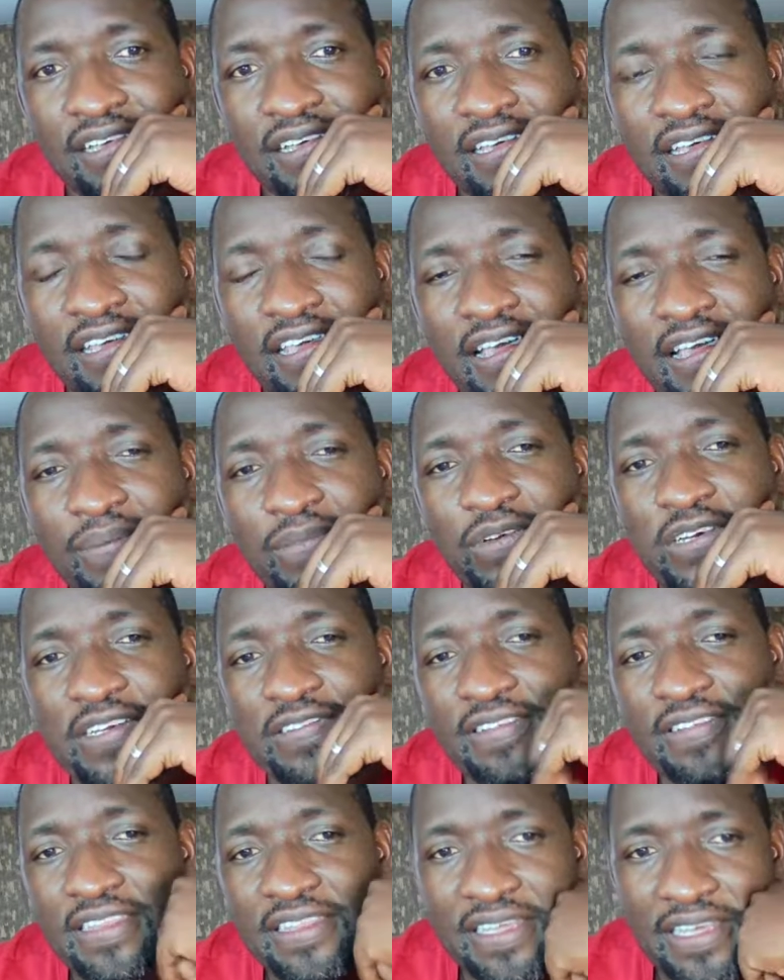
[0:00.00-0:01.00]
Yeah, I'm not
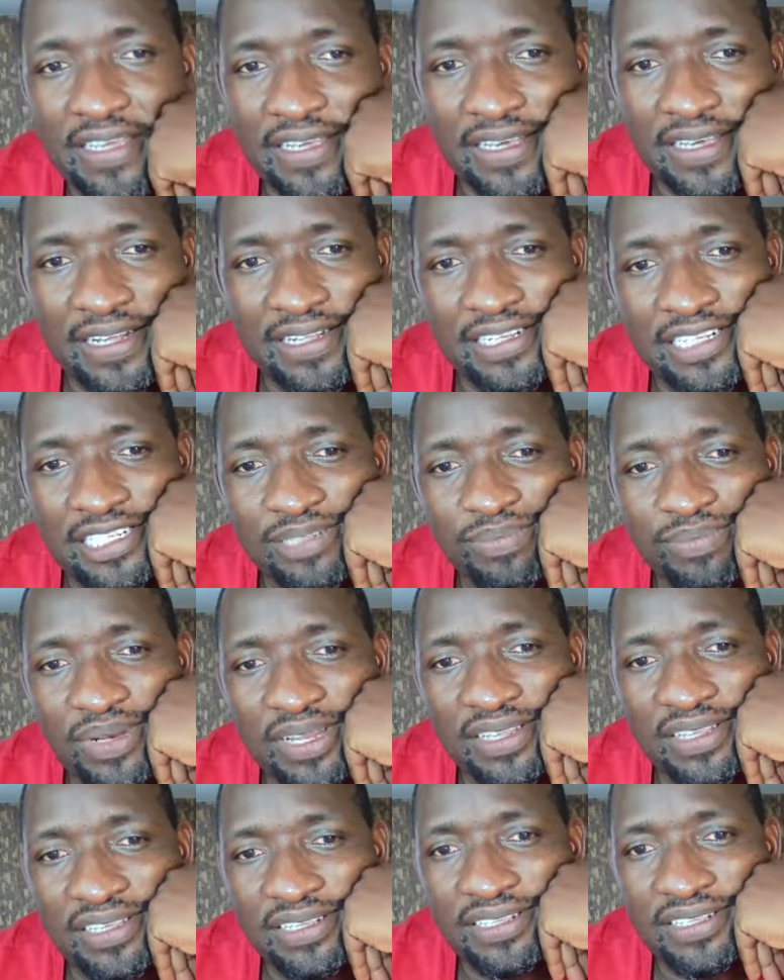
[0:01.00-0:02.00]
even thinking. I just play
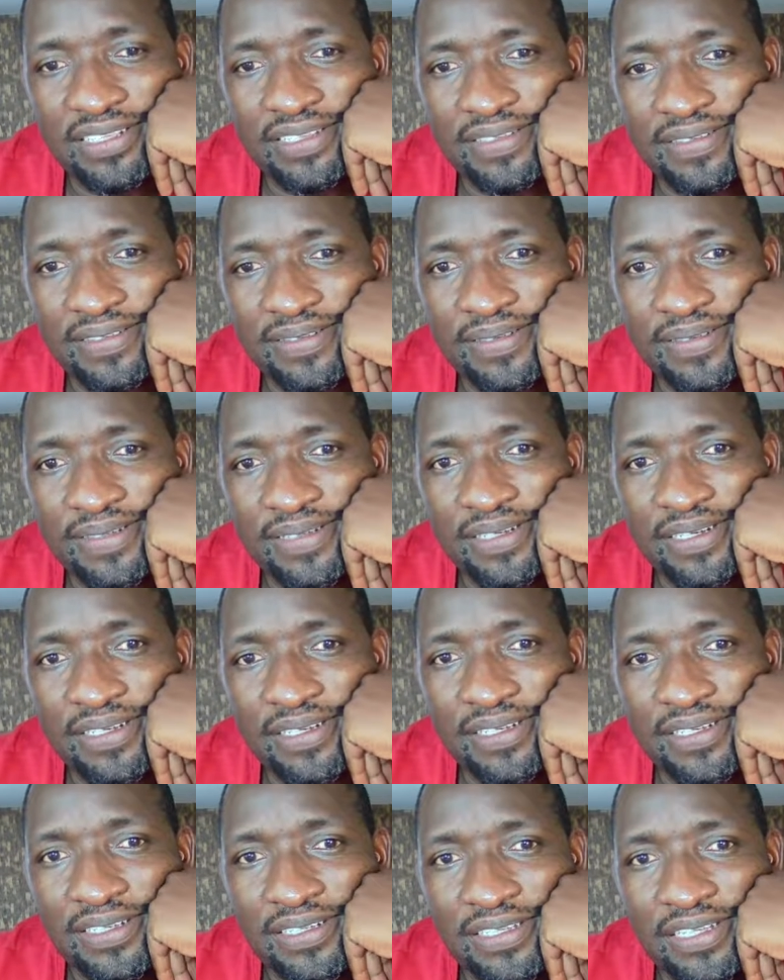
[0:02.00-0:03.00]
this.
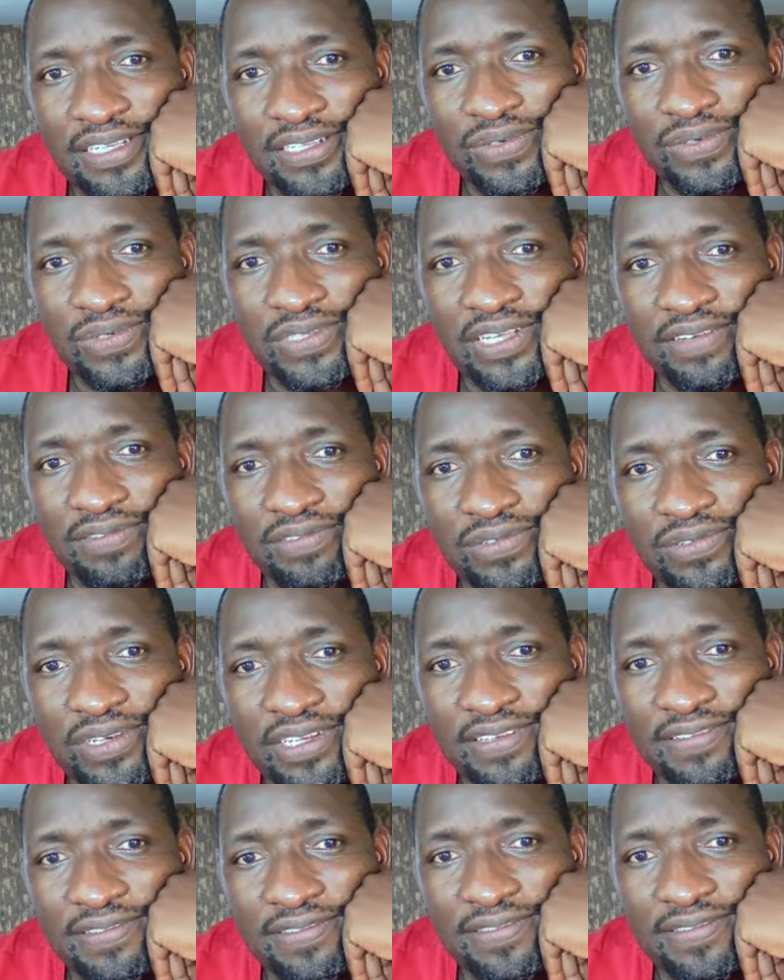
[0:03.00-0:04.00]
Just because I have to
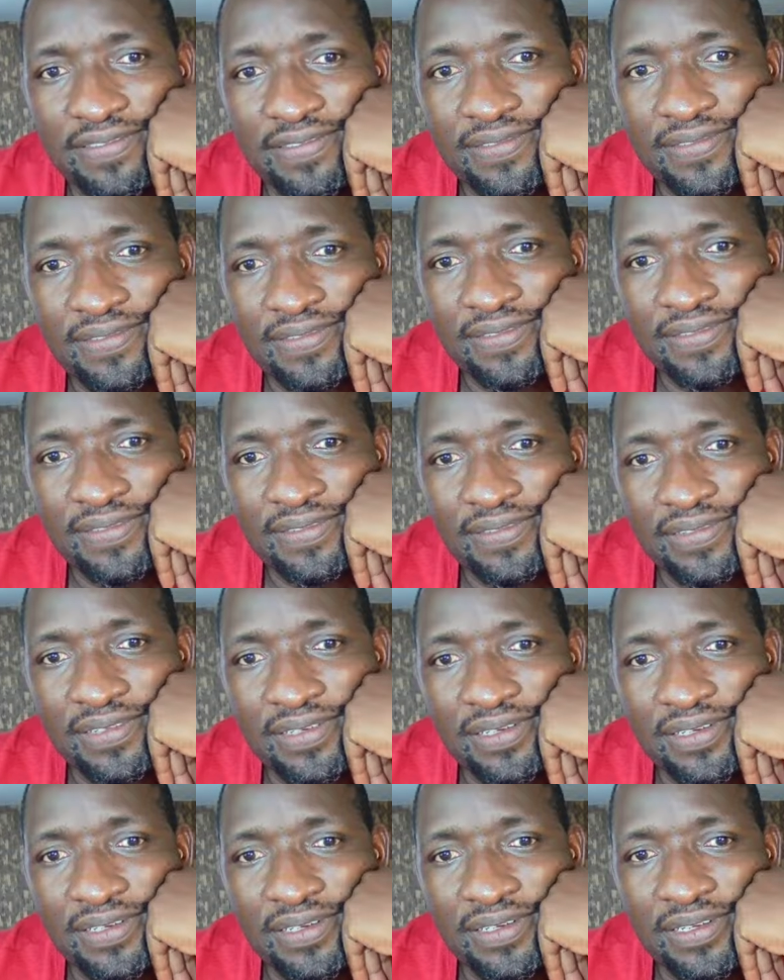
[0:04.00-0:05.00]
leave.
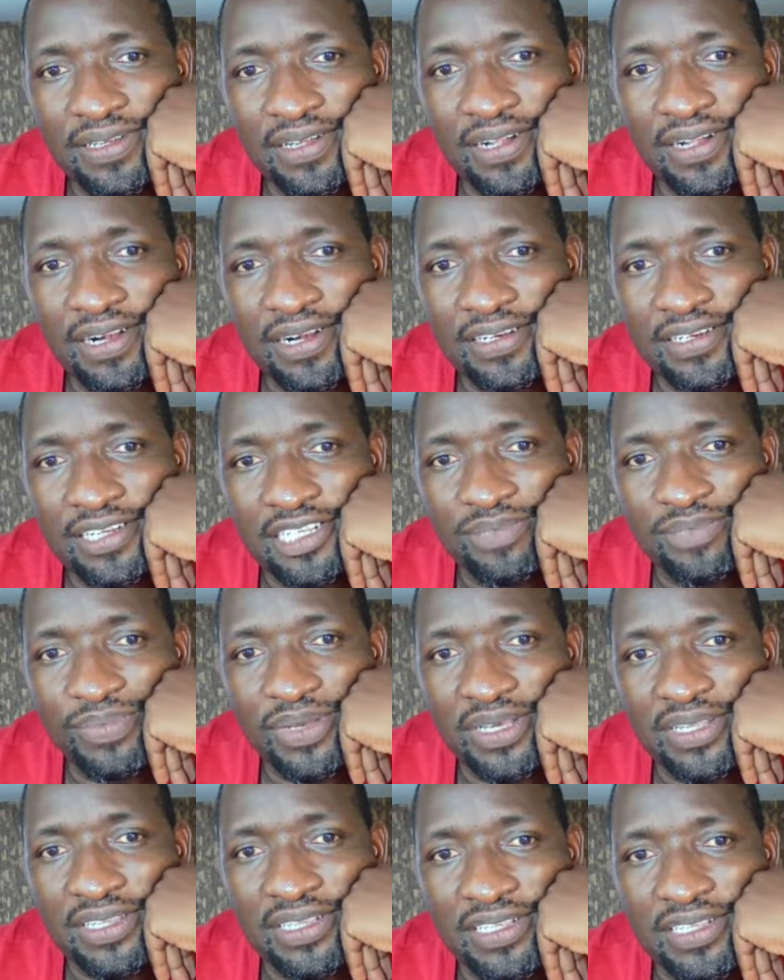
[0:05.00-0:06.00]
I'll just pick
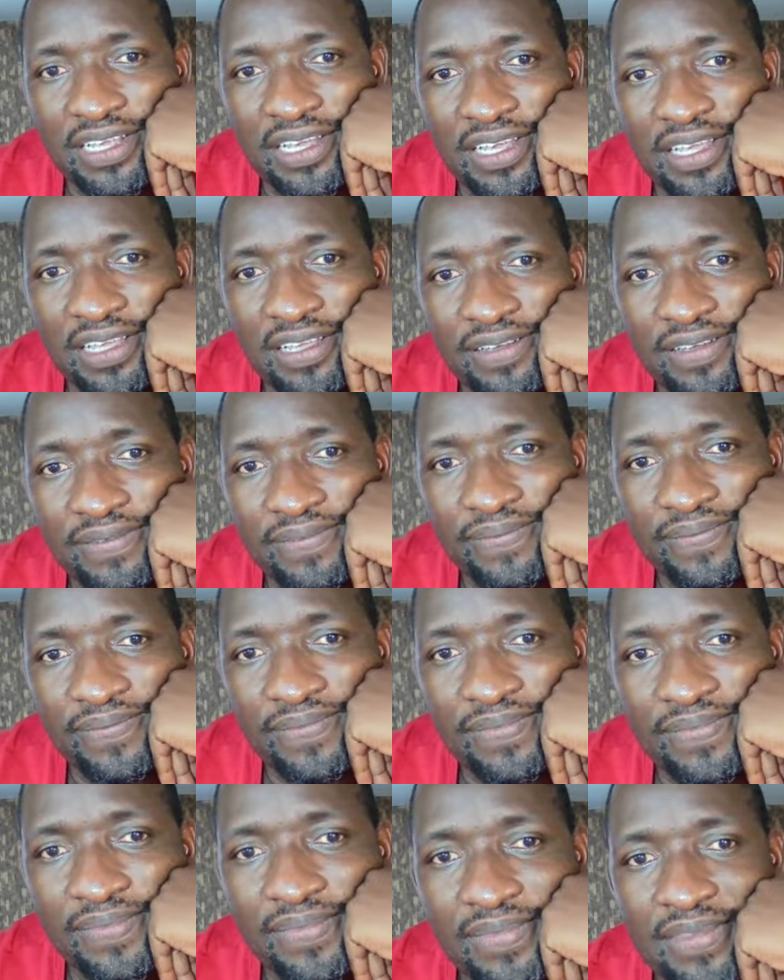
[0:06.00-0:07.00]
this guy.
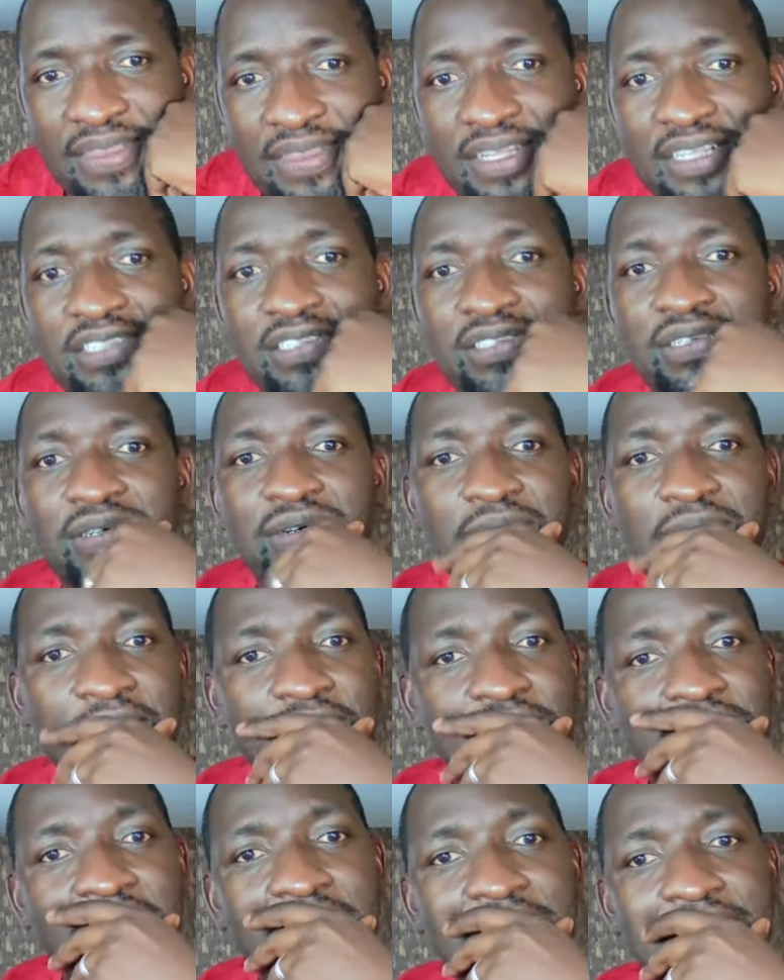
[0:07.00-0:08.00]
That's wrong. Okay,
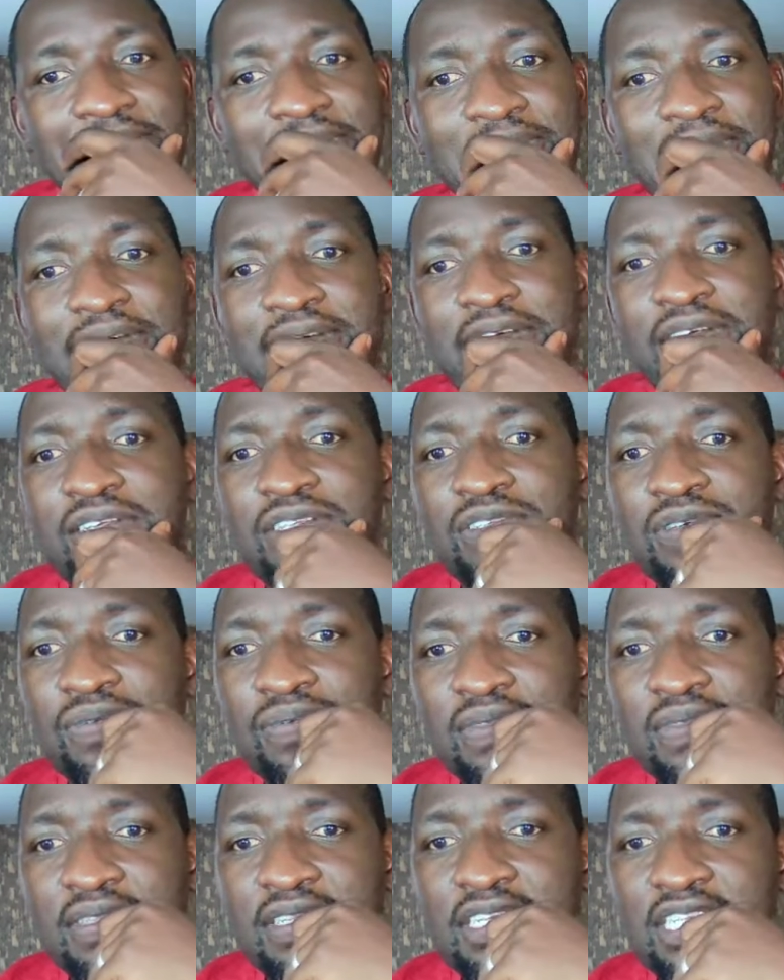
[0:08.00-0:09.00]
fine. So
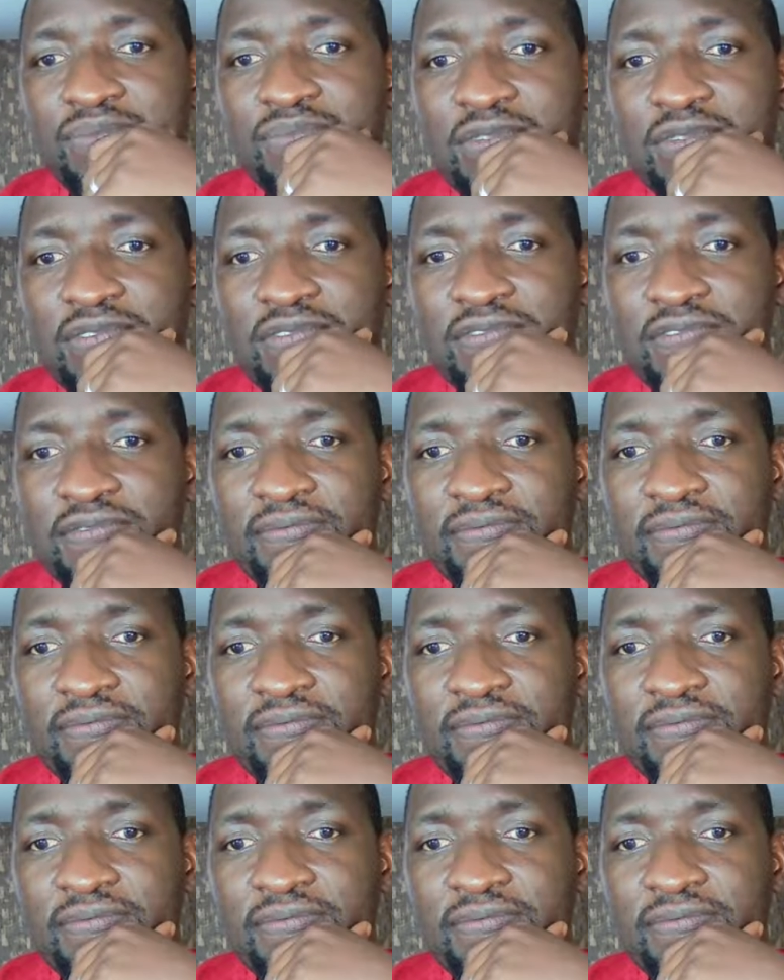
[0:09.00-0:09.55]
this move